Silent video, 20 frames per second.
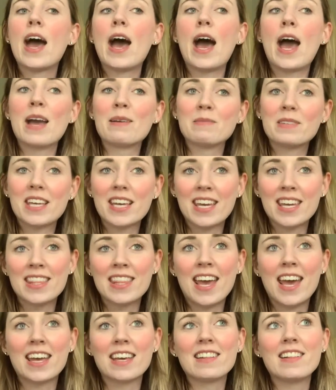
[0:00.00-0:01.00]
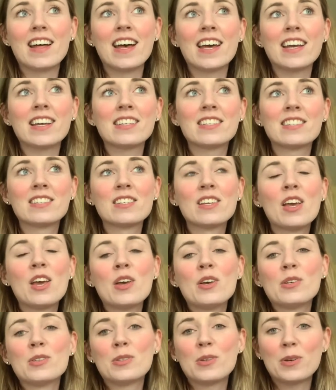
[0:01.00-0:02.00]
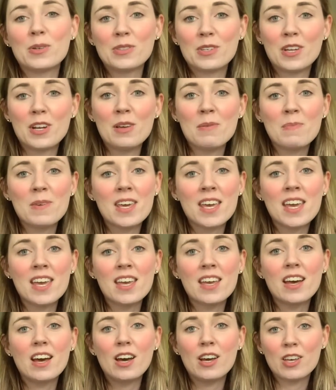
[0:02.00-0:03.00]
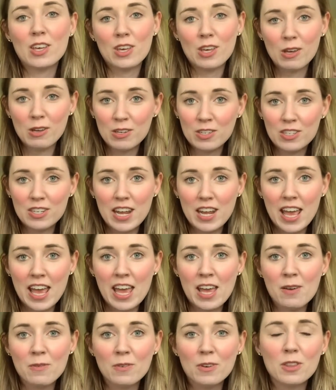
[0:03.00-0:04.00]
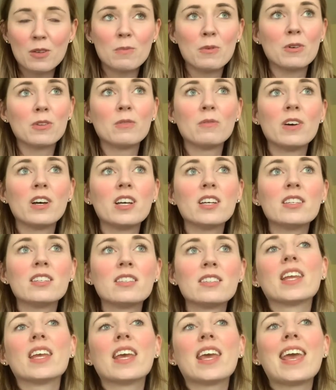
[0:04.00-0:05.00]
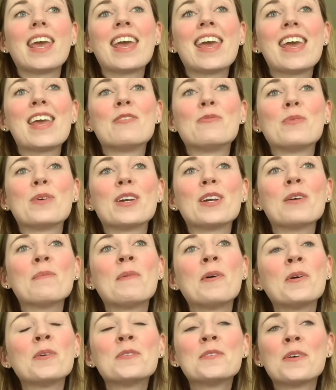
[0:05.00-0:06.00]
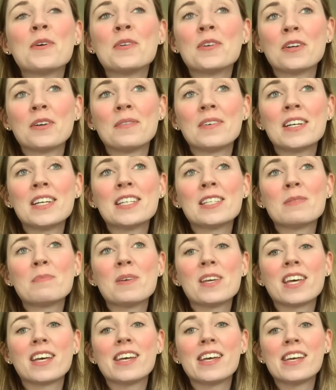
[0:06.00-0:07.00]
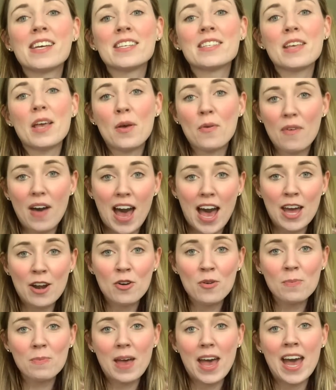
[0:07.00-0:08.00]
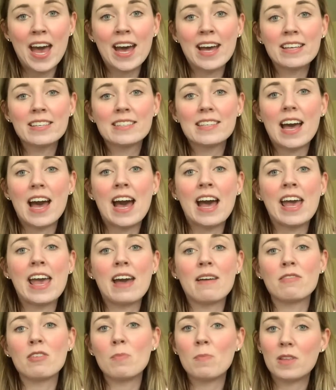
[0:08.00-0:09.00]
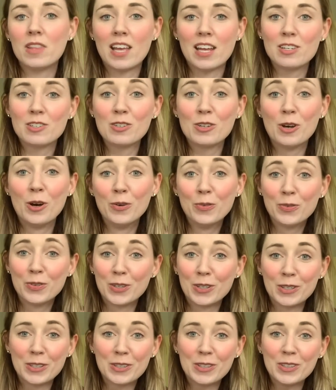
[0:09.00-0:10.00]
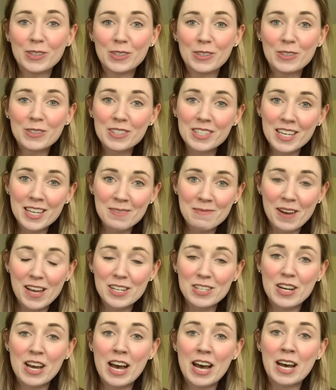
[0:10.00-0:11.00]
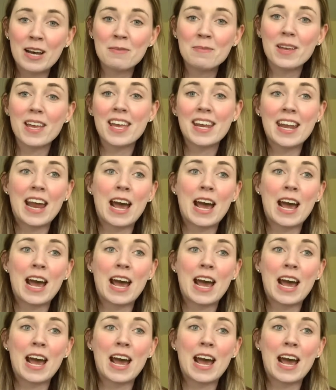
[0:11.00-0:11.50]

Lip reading: I'm taking the NCLEX. So it's gonna be a huge day for the both of us. And we are both so nervous because if I don't pass, I have the potential for losing my job and